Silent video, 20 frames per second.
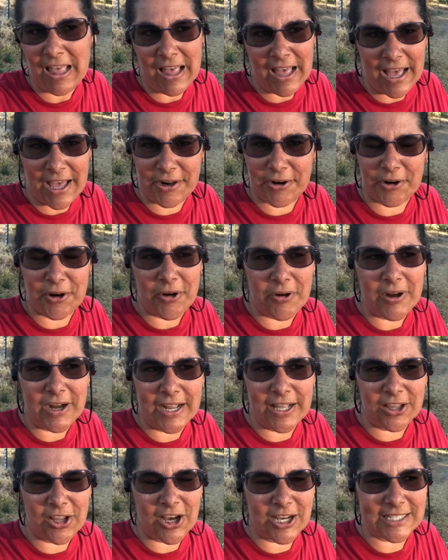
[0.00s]
I don't know,
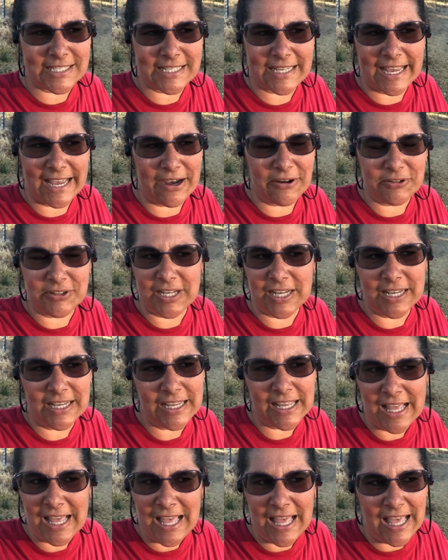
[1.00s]
I lost count.
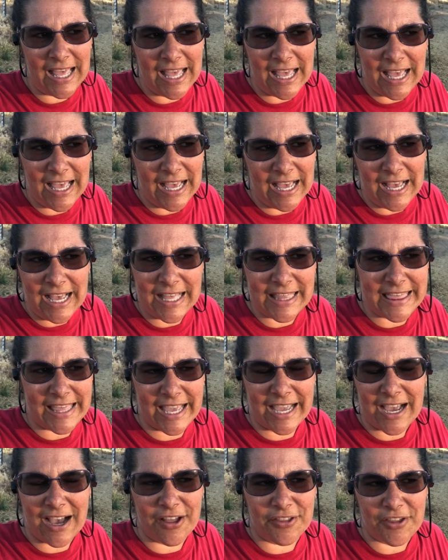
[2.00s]
I
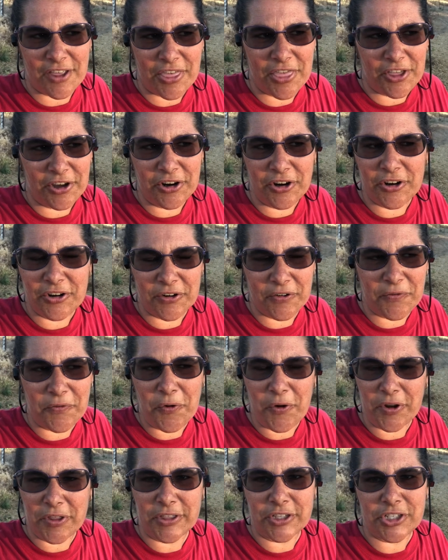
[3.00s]
think on the 3rd or
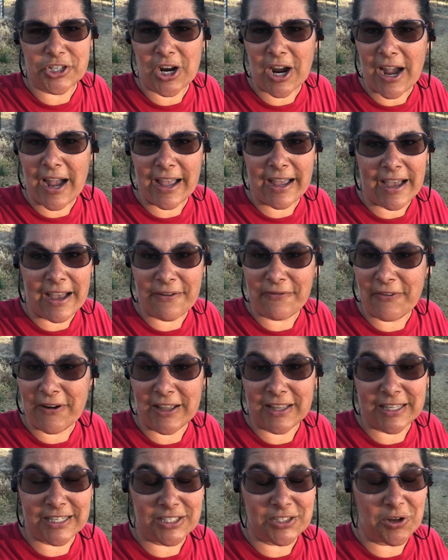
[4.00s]
4th try, I
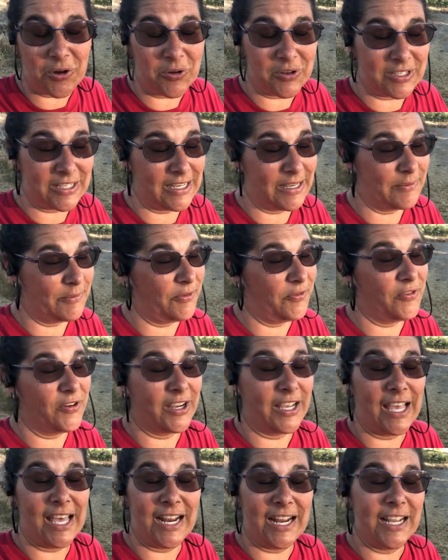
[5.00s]
finally told him,
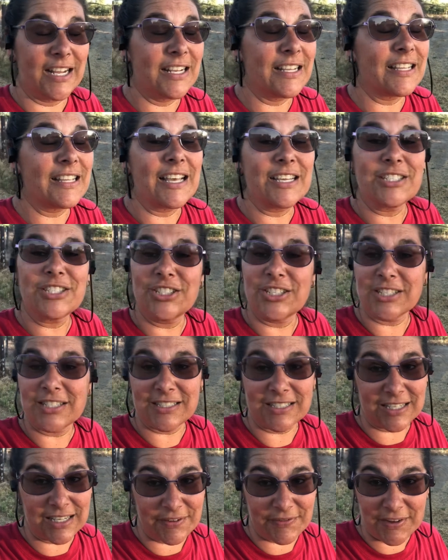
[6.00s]
forget it, let's just
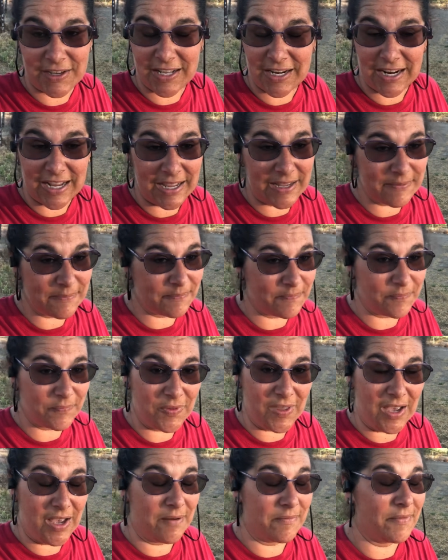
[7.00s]
leave it, I'm
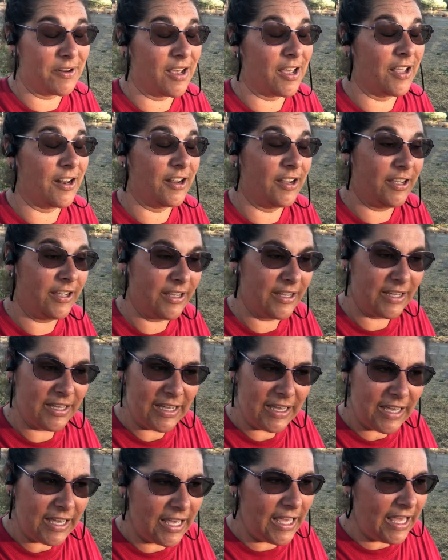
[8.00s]
done.
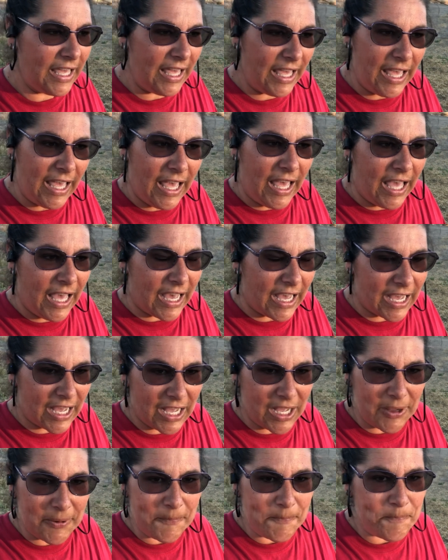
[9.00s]

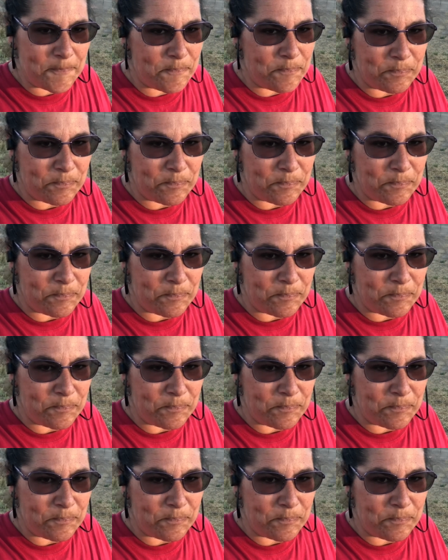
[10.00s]
I